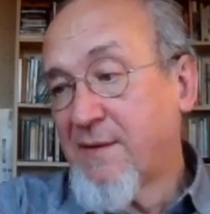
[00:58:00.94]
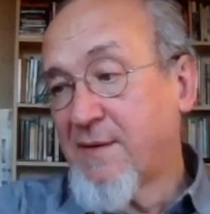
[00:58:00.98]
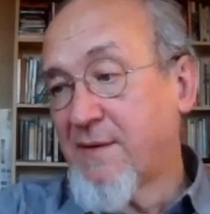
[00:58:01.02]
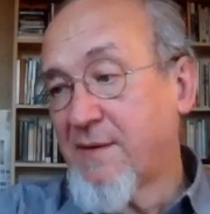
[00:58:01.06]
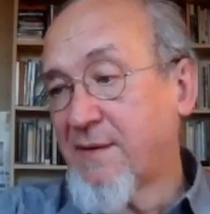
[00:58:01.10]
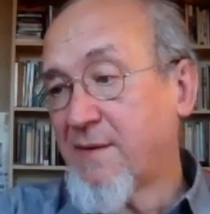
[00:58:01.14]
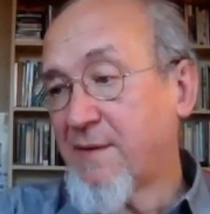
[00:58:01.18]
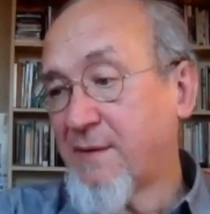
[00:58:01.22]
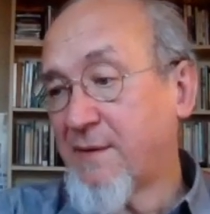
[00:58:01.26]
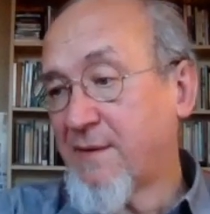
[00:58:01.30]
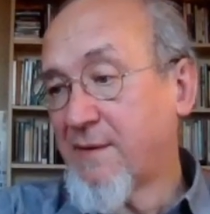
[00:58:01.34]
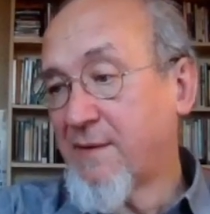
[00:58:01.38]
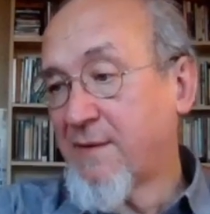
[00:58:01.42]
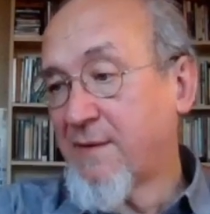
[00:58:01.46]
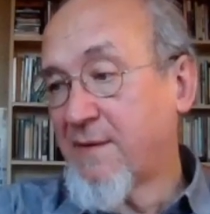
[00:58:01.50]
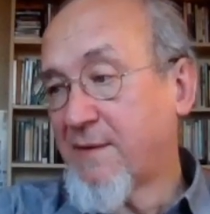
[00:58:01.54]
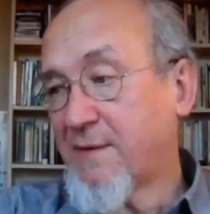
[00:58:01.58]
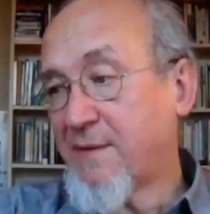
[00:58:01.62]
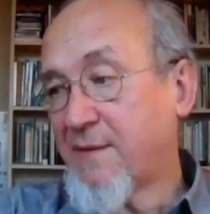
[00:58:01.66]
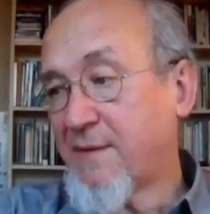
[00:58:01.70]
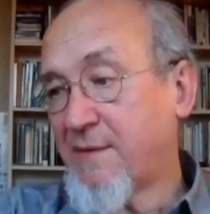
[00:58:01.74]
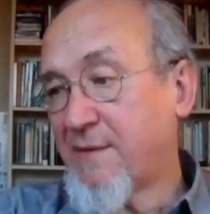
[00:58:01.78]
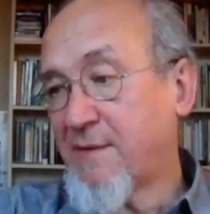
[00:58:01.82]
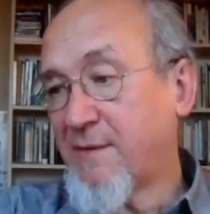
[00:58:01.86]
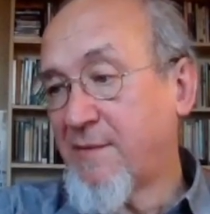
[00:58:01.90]
uh,
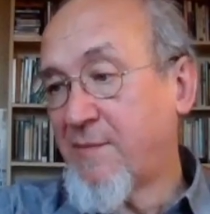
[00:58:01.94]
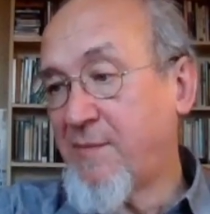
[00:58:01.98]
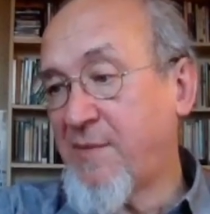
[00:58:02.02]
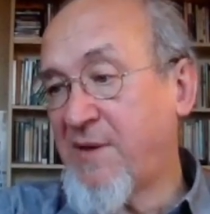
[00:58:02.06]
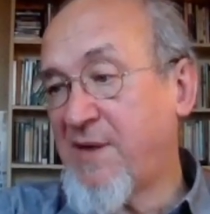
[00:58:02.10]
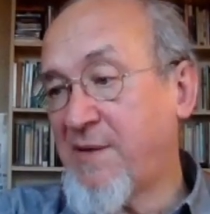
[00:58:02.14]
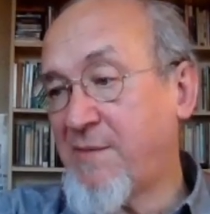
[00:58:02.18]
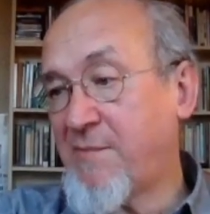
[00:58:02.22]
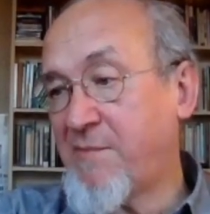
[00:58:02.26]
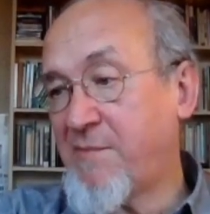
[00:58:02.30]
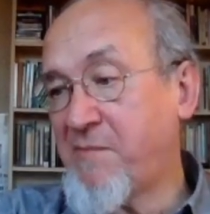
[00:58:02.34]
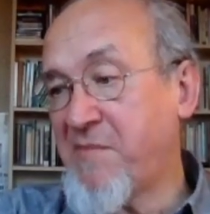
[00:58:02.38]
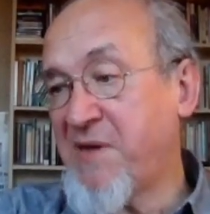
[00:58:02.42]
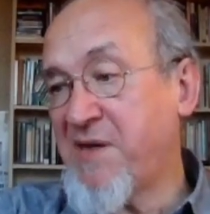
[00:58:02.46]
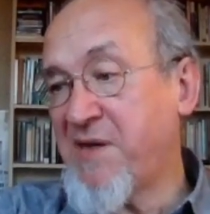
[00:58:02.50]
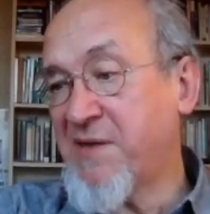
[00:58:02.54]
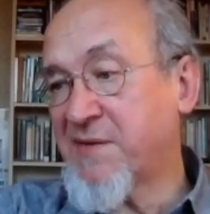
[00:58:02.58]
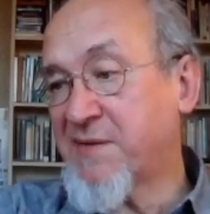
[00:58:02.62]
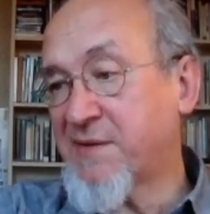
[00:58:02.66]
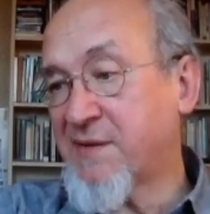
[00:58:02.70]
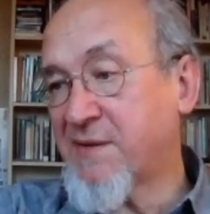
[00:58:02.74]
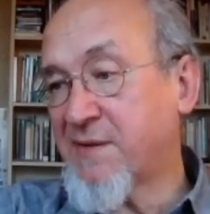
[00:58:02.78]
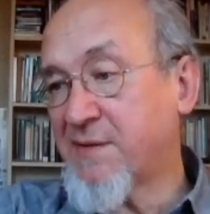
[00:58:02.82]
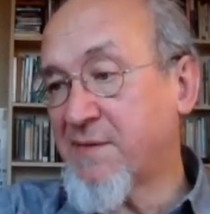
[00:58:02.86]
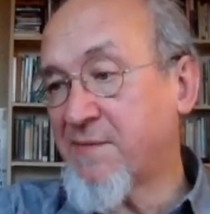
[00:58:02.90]

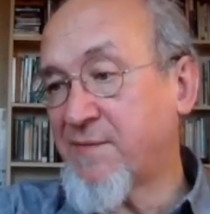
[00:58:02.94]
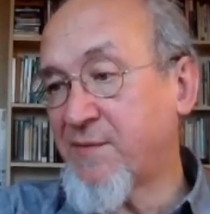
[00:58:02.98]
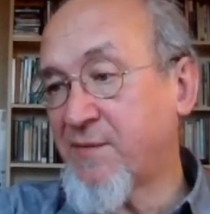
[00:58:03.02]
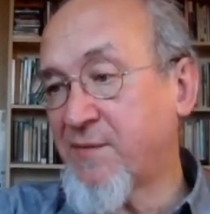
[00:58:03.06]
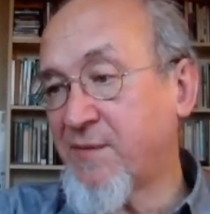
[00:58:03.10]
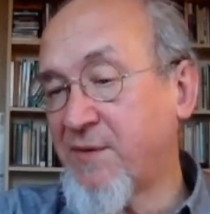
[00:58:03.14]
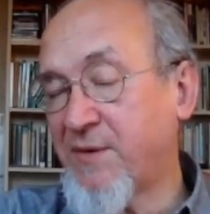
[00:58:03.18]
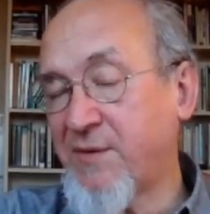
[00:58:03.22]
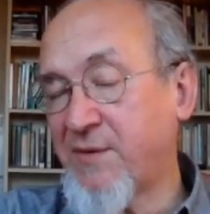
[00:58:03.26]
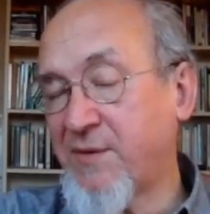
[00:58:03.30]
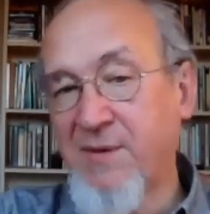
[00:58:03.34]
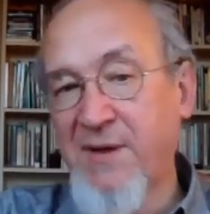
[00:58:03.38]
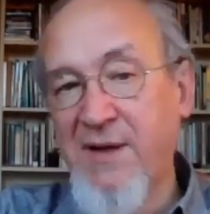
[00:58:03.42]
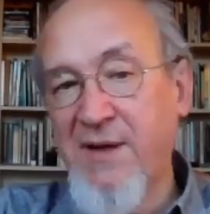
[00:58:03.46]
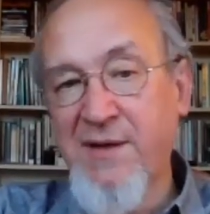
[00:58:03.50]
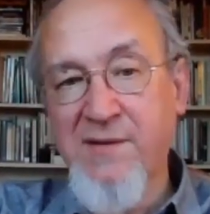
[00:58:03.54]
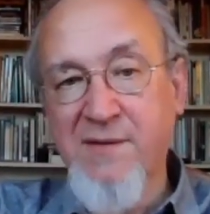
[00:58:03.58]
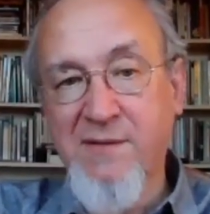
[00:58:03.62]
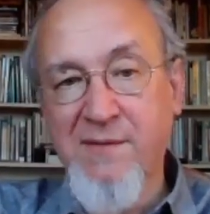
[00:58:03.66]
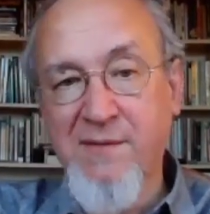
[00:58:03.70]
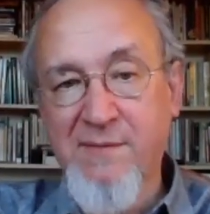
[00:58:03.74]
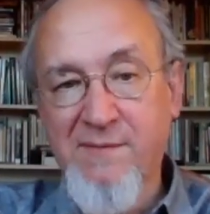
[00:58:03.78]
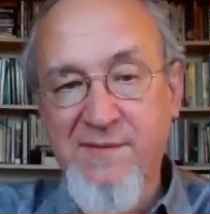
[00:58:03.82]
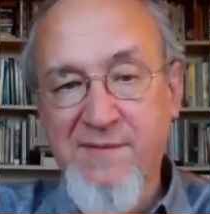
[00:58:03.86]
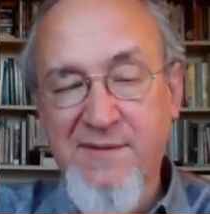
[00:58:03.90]
minister for
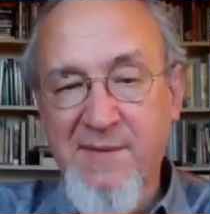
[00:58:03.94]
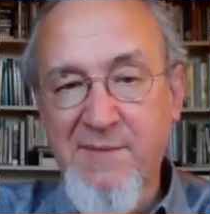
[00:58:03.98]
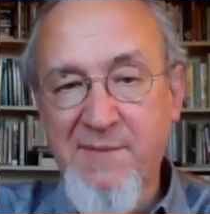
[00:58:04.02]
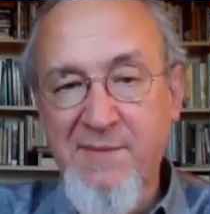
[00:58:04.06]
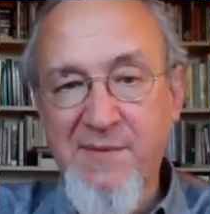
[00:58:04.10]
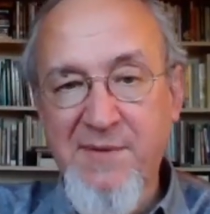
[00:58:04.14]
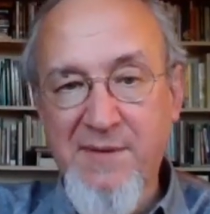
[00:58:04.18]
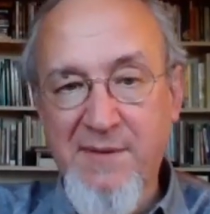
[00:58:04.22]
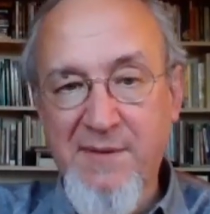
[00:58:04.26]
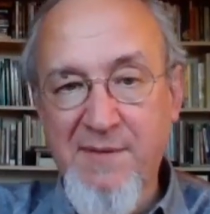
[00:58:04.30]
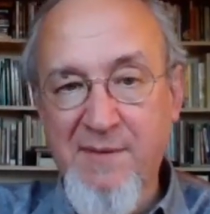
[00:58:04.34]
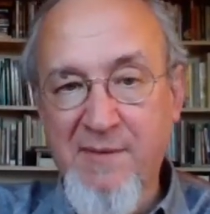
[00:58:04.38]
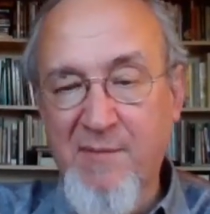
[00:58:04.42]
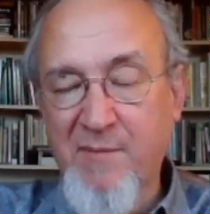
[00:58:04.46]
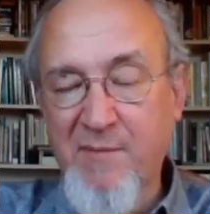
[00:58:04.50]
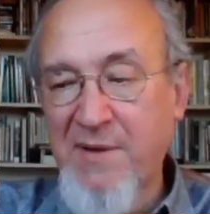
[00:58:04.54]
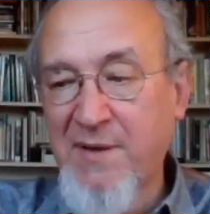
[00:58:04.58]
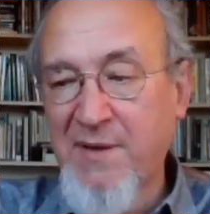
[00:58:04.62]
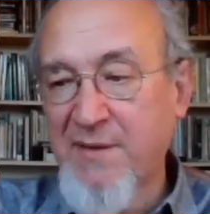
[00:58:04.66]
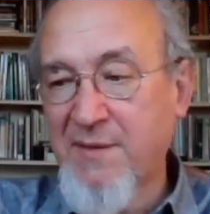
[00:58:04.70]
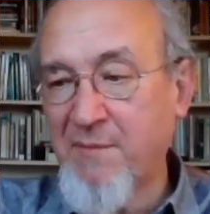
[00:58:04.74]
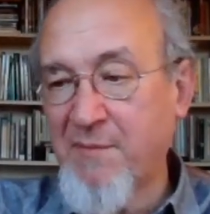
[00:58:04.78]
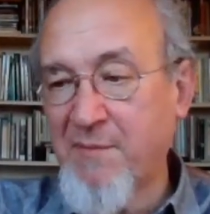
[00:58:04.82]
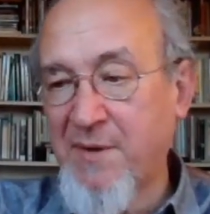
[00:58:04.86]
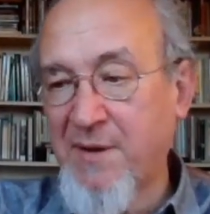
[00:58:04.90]
education or something, you know,
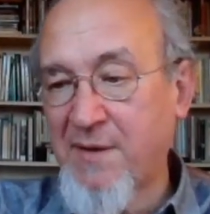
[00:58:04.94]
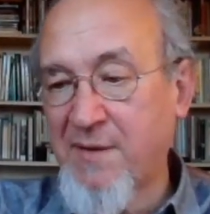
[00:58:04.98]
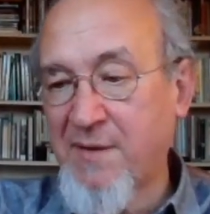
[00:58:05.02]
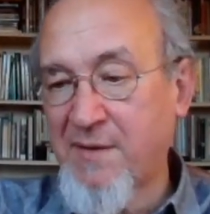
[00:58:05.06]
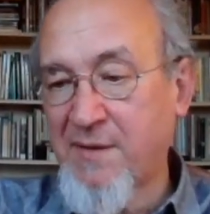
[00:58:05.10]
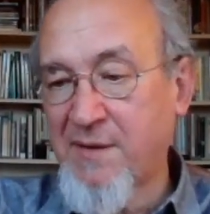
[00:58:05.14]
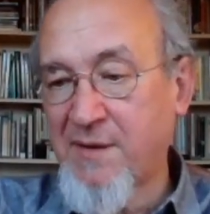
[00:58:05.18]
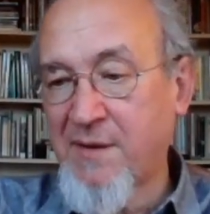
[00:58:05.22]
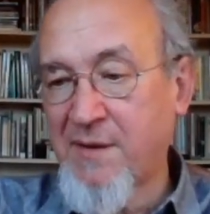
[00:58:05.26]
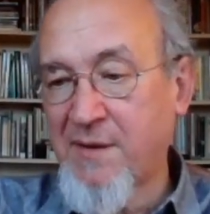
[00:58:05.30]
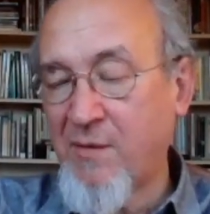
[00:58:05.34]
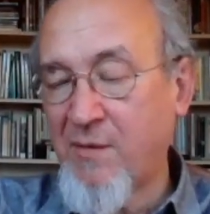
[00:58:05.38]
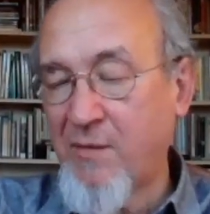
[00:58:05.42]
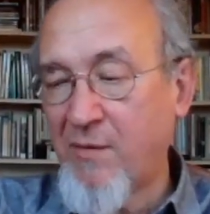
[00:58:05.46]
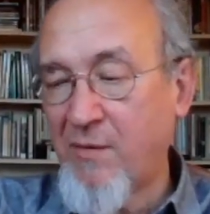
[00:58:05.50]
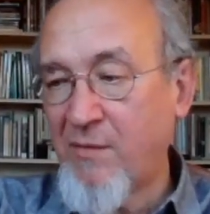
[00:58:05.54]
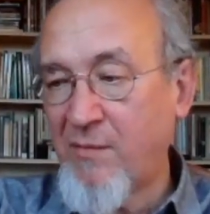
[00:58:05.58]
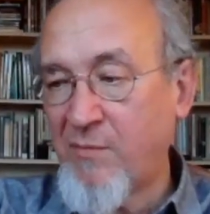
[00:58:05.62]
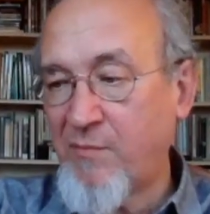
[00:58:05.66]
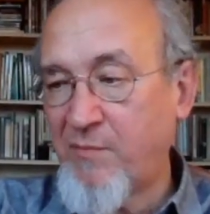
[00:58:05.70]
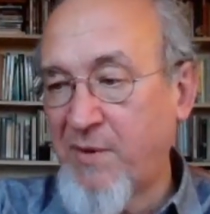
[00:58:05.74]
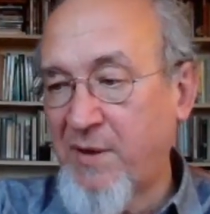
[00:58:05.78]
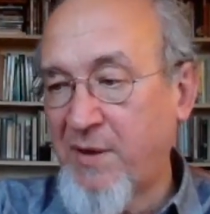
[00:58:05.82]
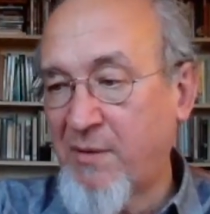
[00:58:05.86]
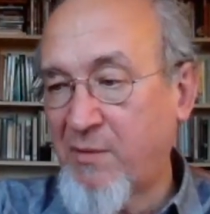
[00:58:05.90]
but by the
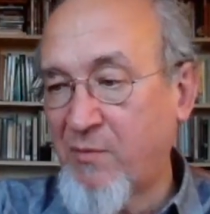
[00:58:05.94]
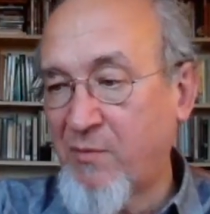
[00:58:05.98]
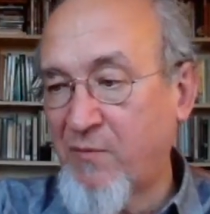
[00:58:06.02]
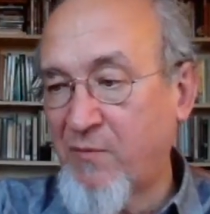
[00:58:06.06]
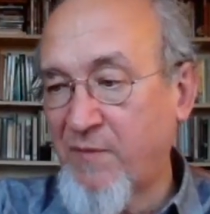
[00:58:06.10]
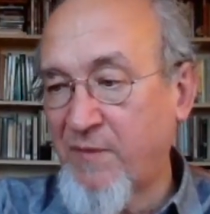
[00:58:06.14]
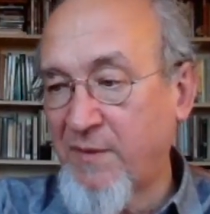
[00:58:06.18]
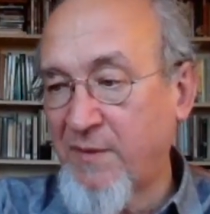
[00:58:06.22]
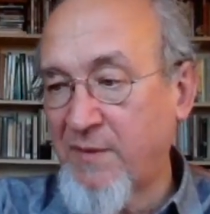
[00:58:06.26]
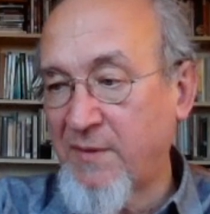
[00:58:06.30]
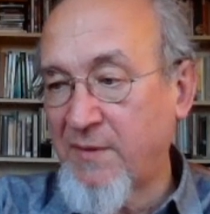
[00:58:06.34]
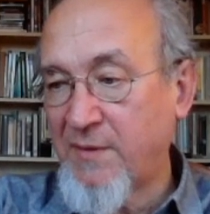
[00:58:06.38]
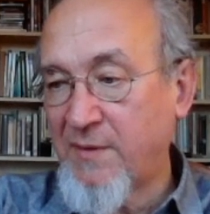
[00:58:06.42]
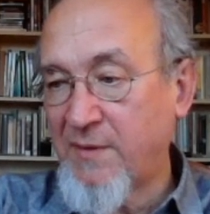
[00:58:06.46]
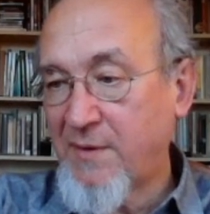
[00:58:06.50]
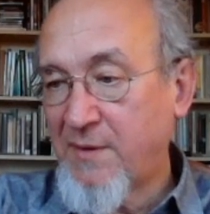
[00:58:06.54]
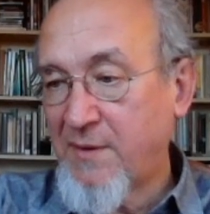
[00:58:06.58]
all-powerful